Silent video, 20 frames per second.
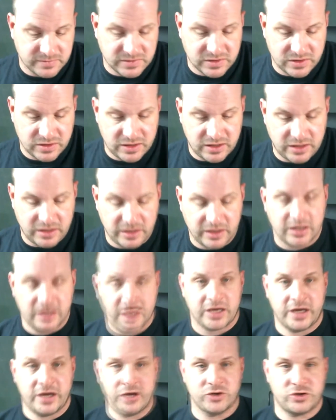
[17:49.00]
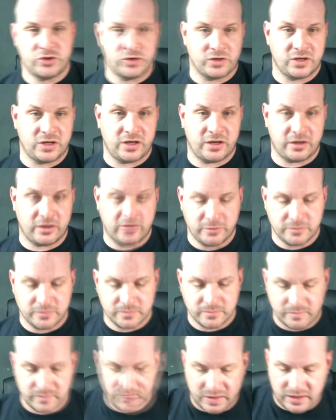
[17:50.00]
Okay. Here's your gear.
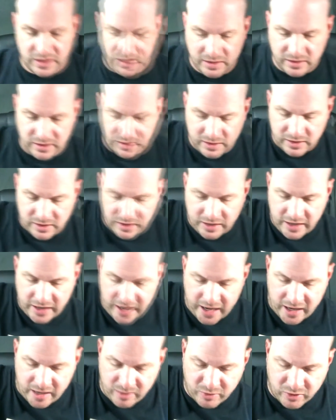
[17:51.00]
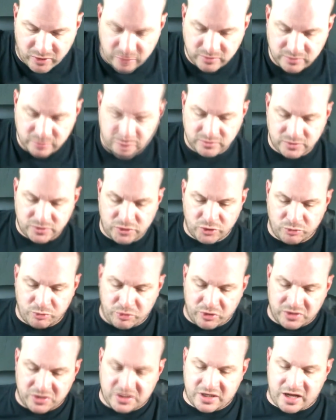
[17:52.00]
Okay. Ammo, 2
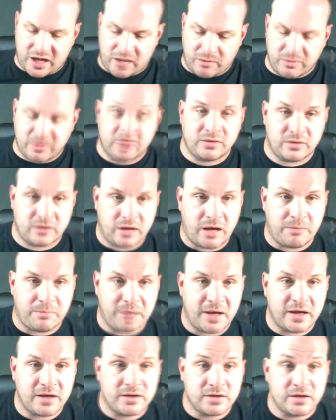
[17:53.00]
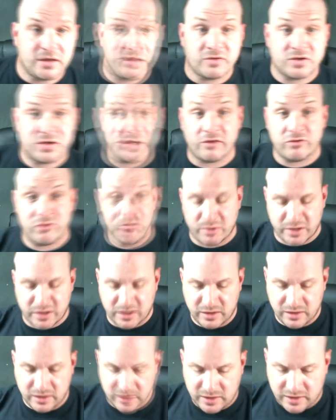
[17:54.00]
points common. Not bad. You can give it to
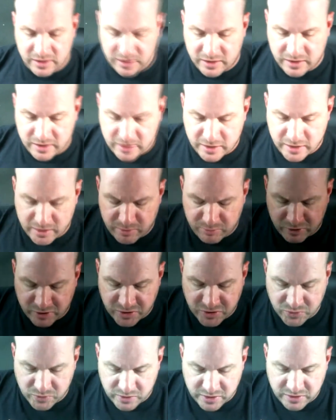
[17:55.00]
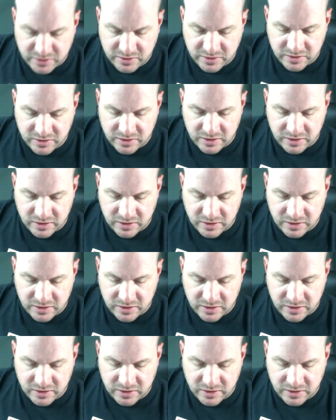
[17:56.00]
everybody. +1.